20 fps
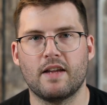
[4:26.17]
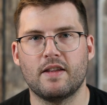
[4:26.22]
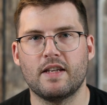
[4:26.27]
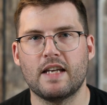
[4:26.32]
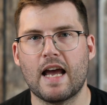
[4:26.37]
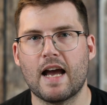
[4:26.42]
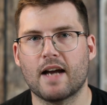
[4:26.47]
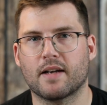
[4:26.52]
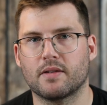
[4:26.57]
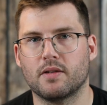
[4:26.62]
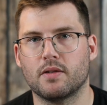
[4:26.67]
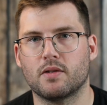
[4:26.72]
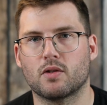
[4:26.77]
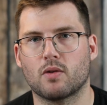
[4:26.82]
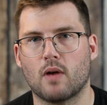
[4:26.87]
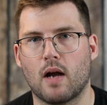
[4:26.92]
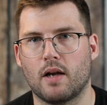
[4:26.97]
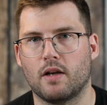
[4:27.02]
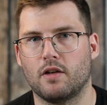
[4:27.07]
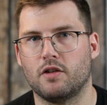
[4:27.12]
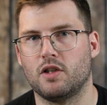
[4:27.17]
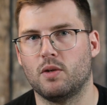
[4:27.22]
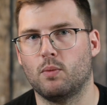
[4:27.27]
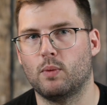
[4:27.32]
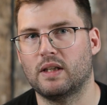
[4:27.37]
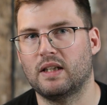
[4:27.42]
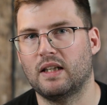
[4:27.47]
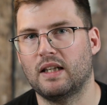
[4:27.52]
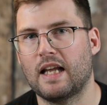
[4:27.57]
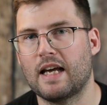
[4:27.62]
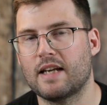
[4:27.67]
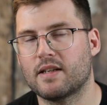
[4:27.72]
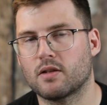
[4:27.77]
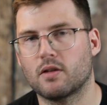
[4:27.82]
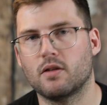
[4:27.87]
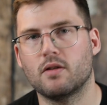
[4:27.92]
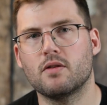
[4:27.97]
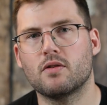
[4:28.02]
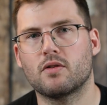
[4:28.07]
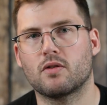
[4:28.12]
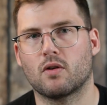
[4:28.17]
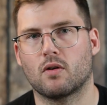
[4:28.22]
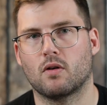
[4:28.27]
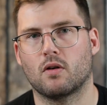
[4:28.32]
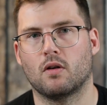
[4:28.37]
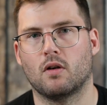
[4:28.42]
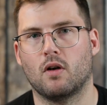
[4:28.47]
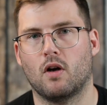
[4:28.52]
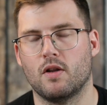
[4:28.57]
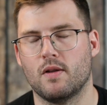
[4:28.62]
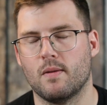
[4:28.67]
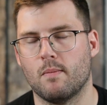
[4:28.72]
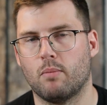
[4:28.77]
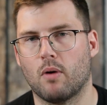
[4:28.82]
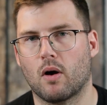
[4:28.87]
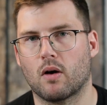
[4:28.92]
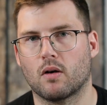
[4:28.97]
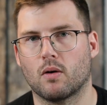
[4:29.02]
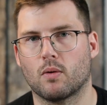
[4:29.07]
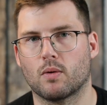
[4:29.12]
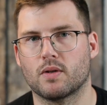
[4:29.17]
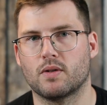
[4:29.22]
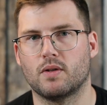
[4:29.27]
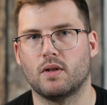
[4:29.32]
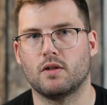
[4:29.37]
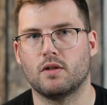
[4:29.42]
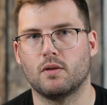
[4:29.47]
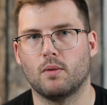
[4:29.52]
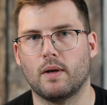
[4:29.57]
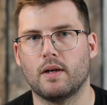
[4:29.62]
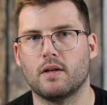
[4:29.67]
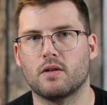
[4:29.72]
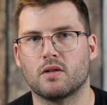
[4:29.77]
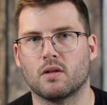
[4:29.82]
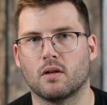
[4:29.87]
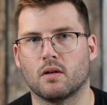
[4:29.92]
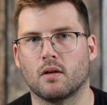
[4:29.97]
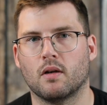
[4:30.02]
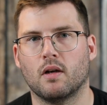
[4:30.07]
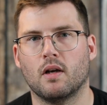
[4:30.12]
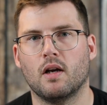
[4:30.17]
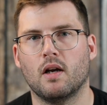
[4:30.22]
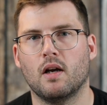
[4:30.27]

and the exit strategy with less concern on the borrower's situation.